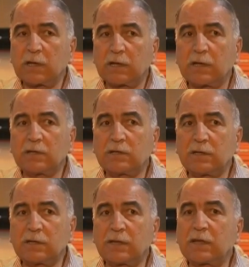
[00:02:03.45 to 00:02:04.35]
uh,
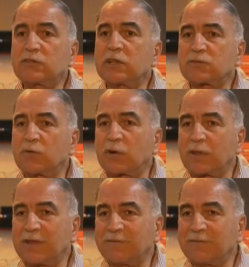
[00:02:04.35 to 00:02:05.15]
not just for the